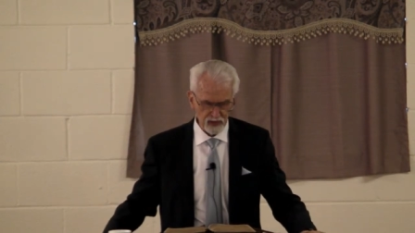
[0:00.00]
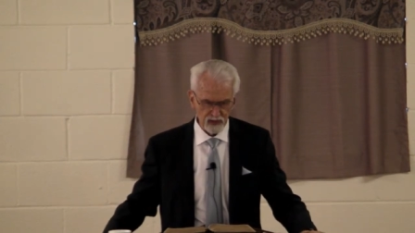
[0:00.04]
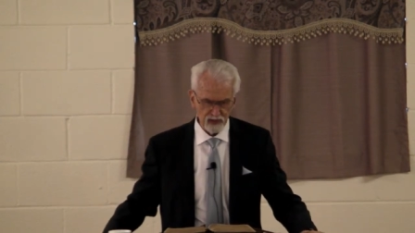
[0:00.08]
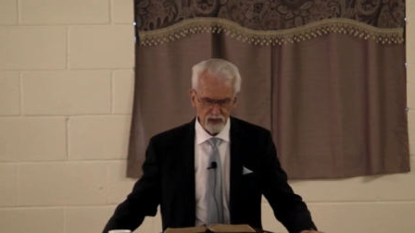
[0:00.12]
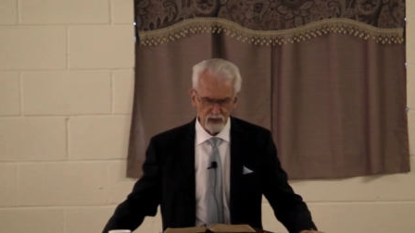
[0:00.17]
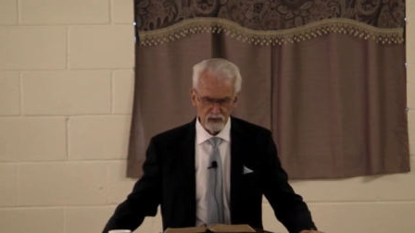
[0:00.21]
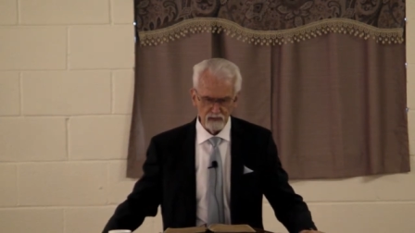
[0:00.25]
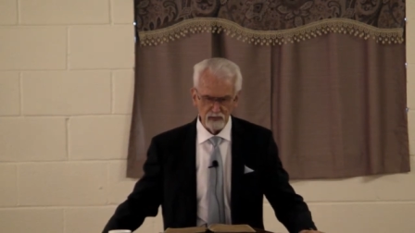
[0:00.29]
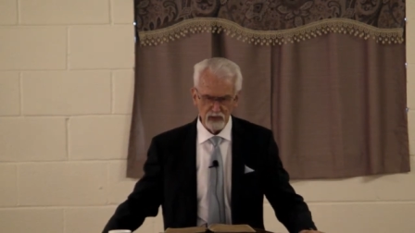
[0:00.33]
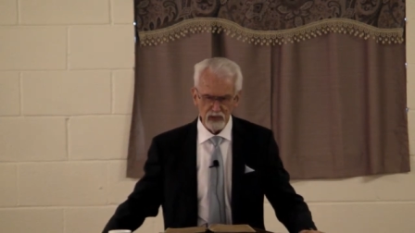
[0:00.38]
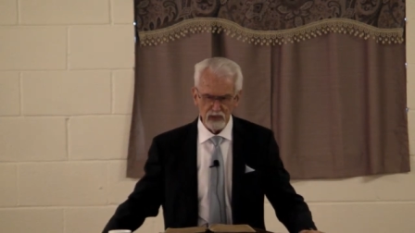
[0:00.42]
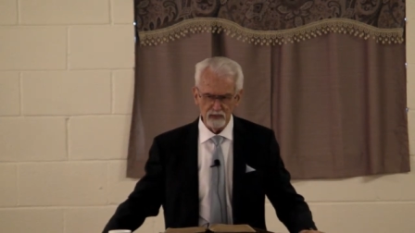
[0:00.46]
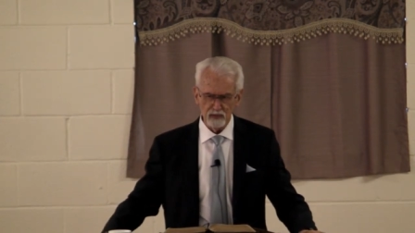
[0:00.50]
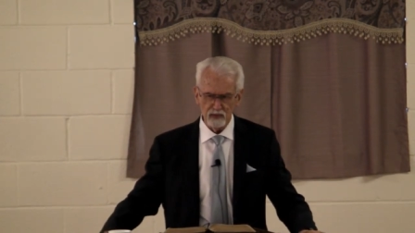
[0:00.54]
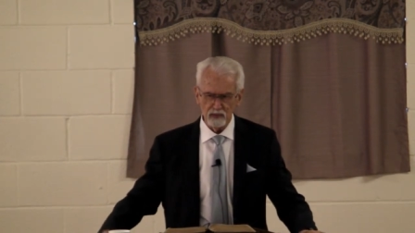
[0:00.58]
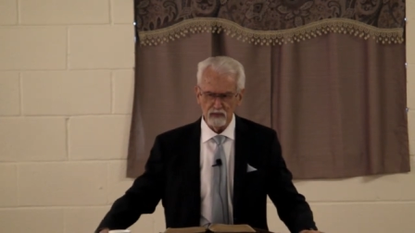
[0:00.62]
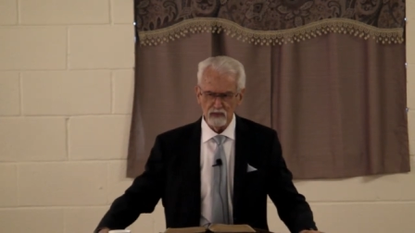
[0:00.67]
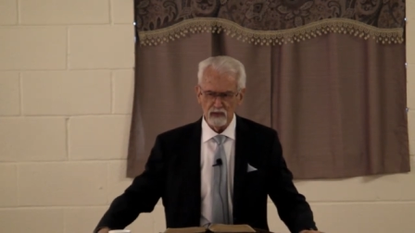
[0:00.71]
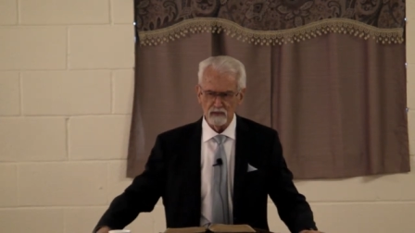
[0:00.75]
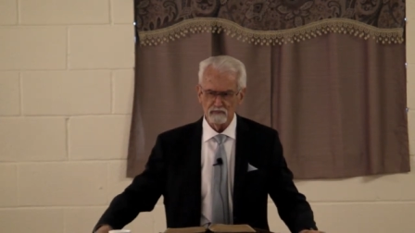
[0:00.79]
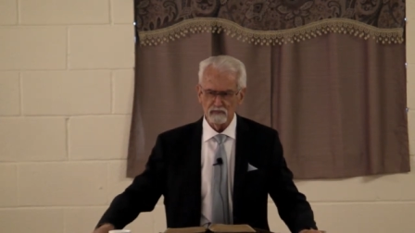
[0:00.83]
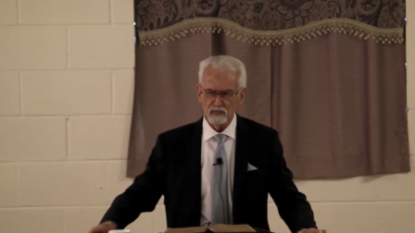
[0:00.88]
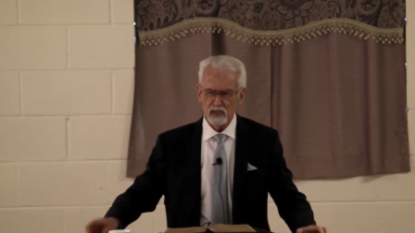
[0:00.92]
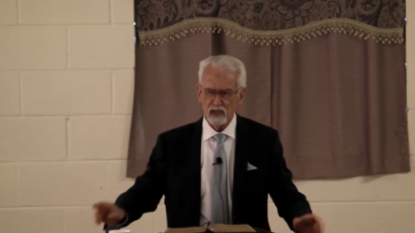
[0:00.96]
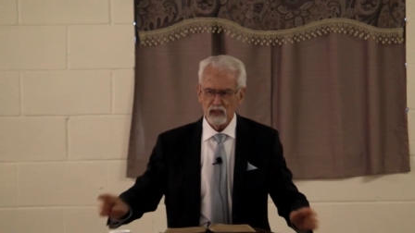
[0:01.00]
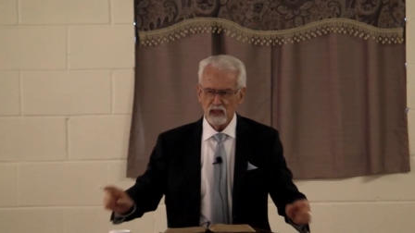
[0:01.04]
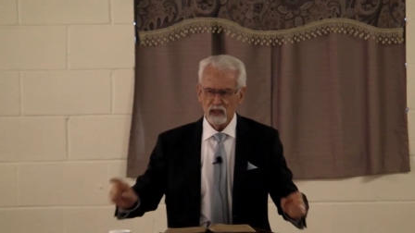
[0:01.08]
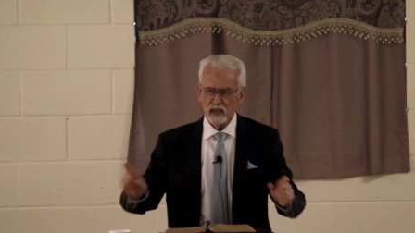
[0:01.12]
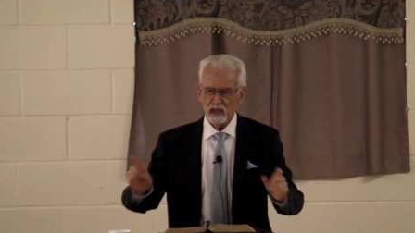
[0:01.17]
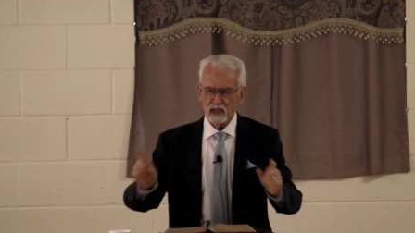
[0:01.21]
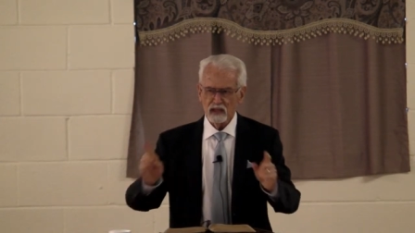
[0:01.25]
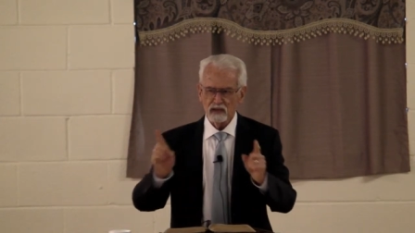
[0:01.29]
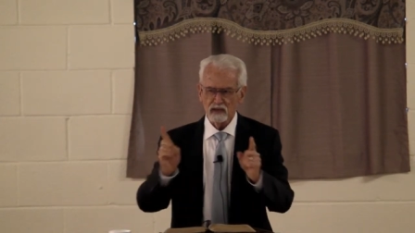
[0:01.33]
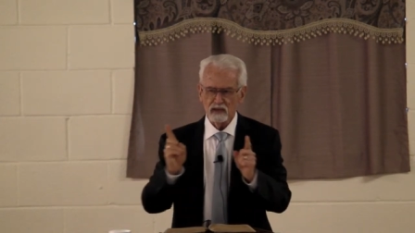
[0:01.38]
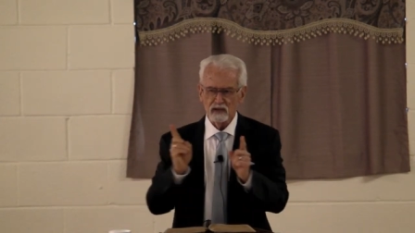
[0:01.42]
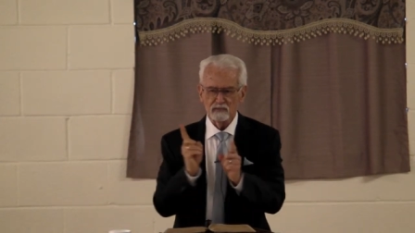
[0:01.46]
I said, young people,
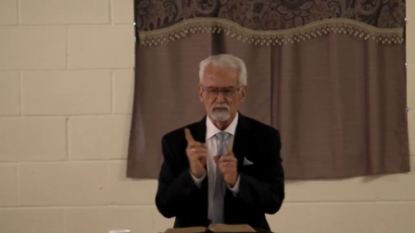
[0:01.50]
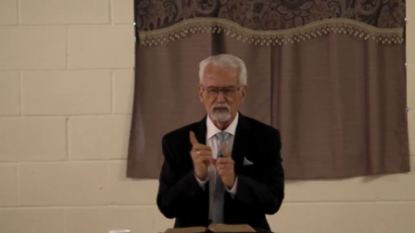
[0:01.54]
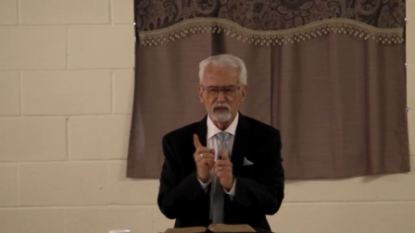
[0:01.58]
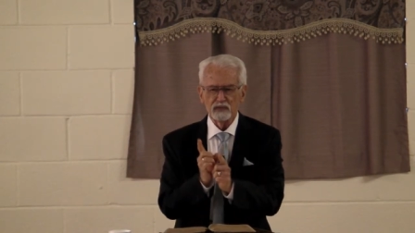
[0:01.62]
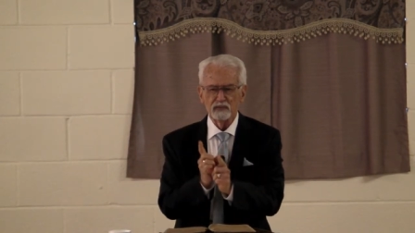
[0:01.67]
young